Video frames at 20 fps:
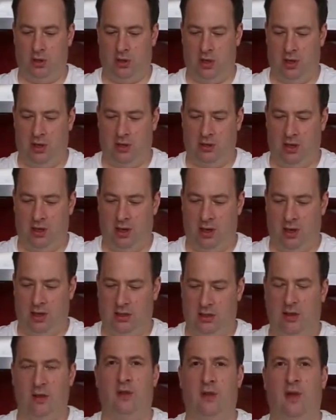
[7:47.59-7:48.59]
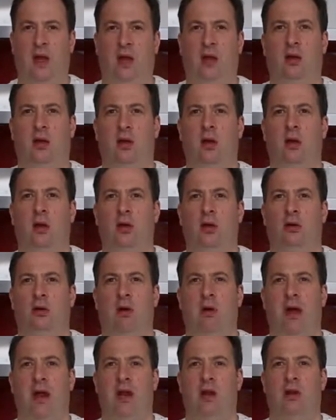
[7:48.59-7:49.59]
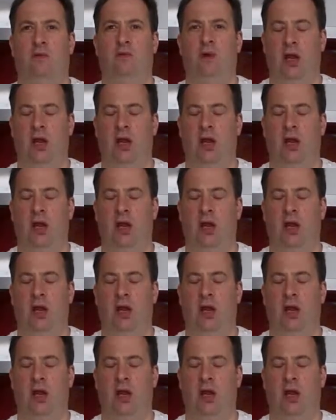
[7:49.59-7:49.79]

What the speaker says: and it's a thick grade of